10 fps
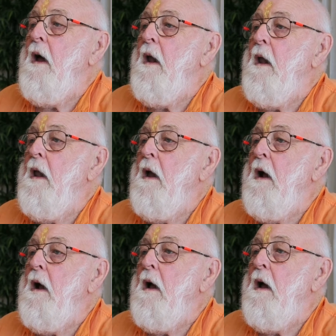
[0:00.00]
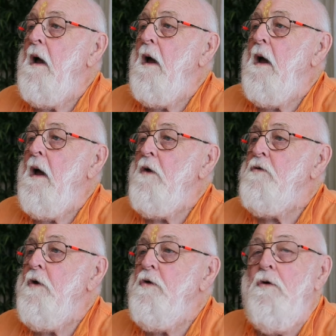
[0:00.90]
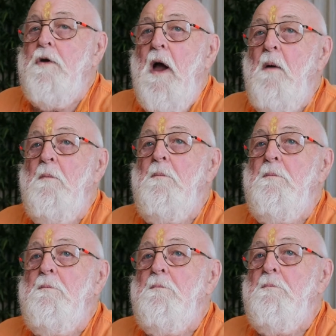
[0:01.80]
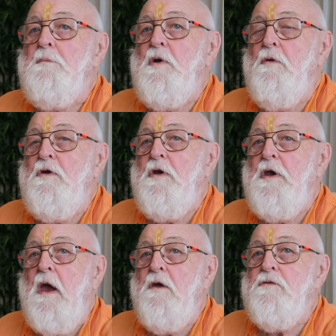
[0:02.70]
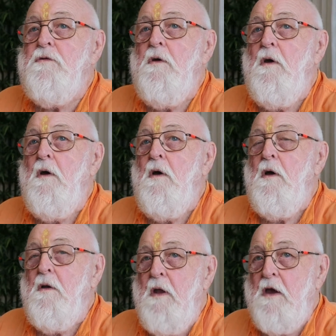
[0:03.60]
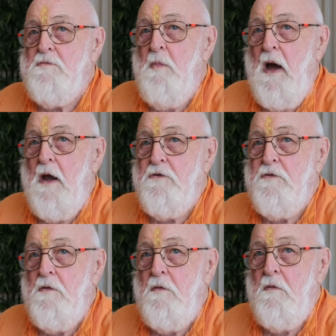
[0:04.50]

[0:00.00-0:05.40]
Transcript: And he said, you come to Rishikesh next March